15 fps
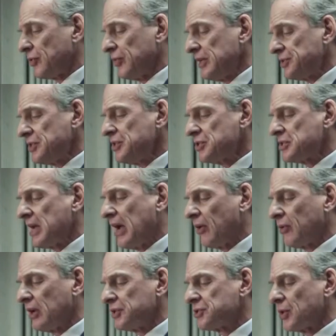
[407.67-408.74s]
so this is
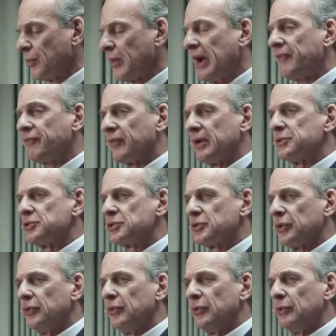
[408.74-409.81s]
doubtless a reference
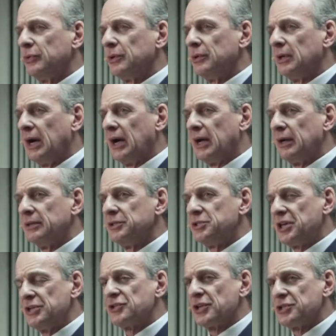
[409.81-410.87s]
to uh,
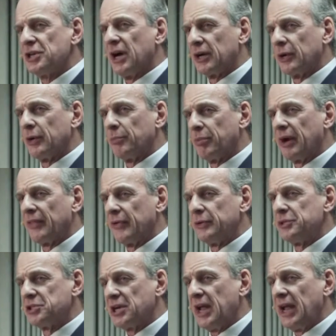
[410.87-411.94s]
Jesus' younger
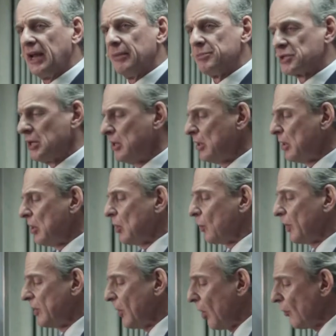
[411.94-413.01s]
brother James.
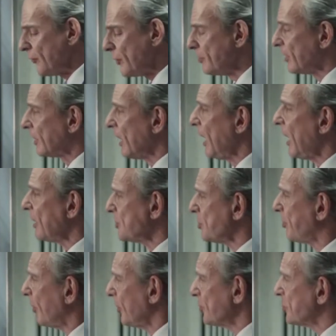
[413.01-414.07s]
We know from the
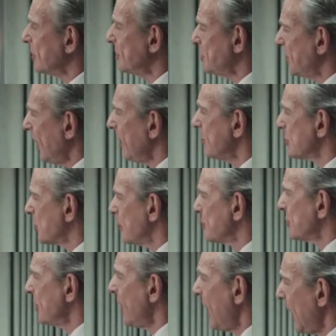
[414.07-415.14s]
Gospels that James
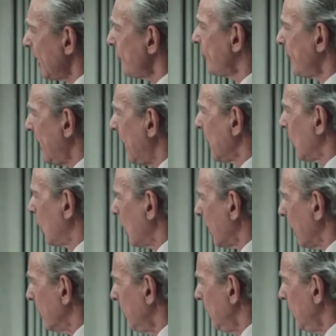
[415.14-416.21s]
was not a
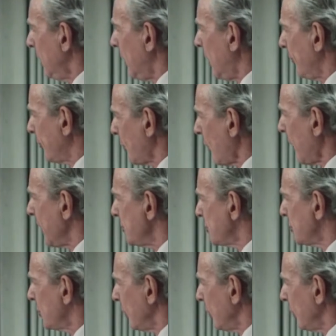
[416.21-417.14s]
follower of Christ